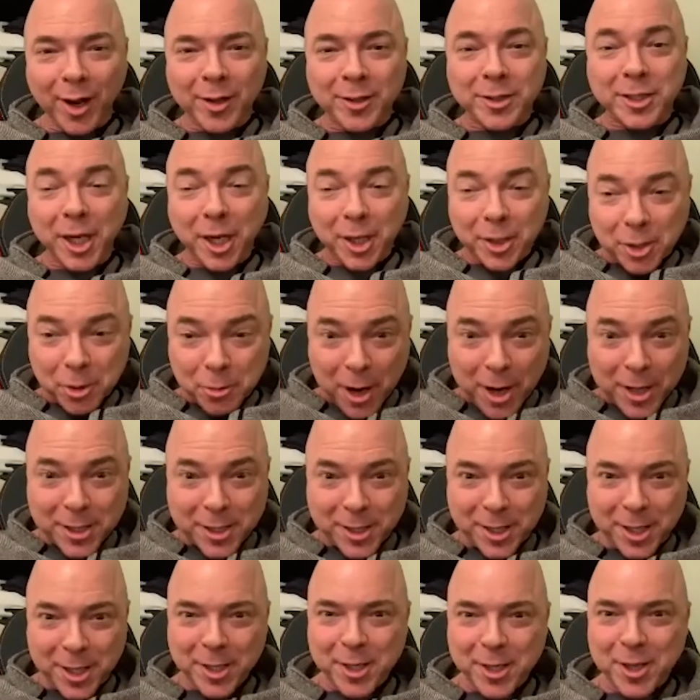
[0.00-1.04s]
check out your white
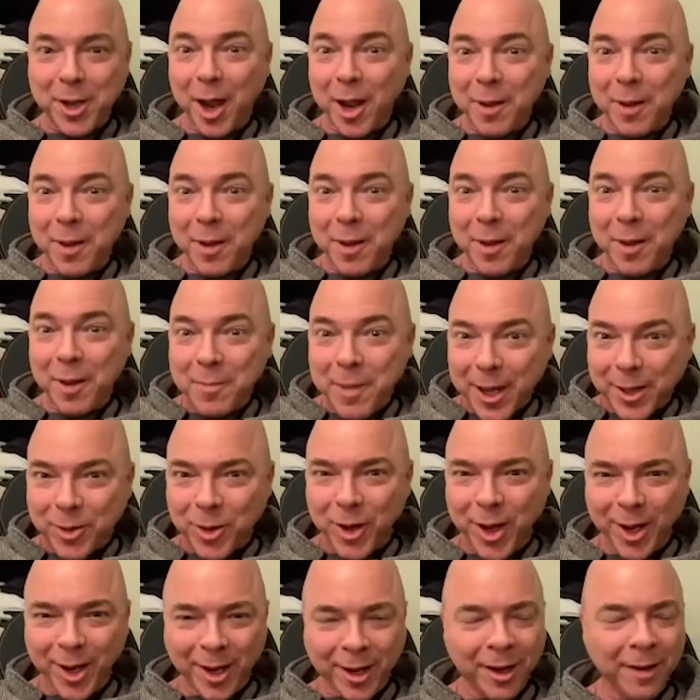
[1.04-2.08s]
skin, you're going back to England.
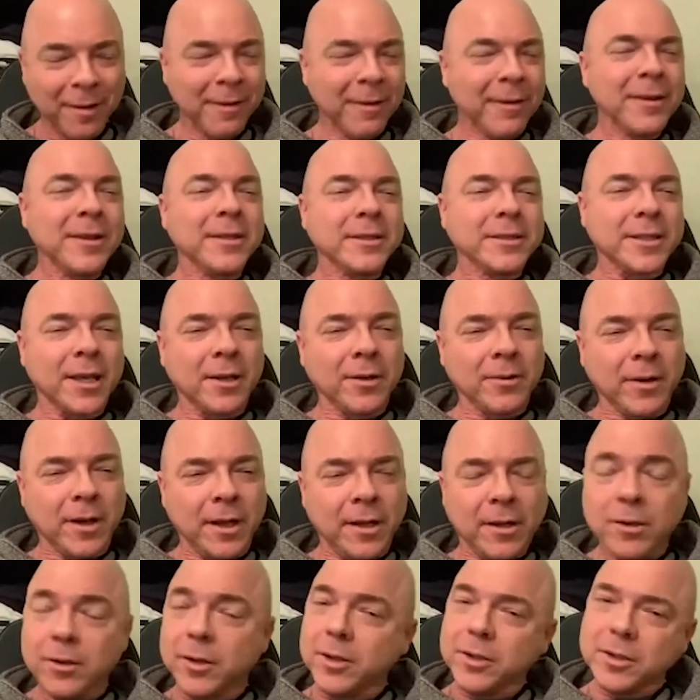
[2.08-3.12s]
So look
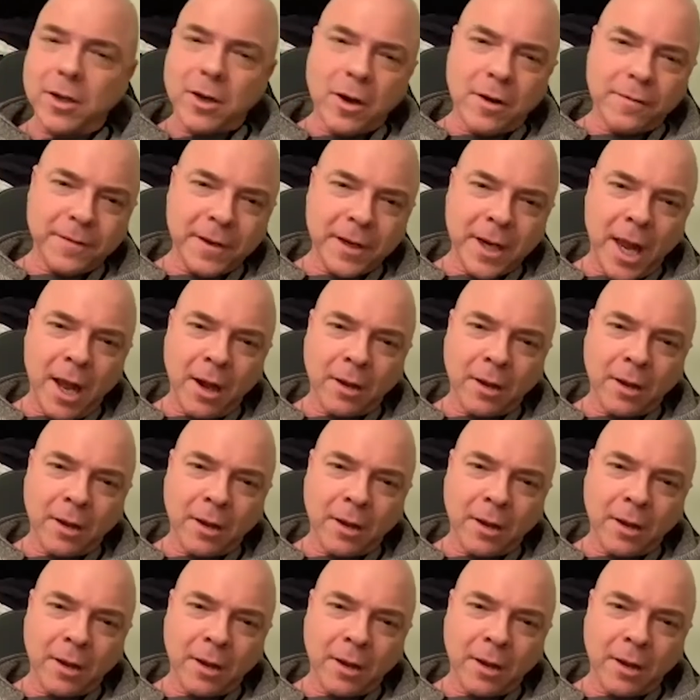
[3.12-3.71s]
who's laughing now.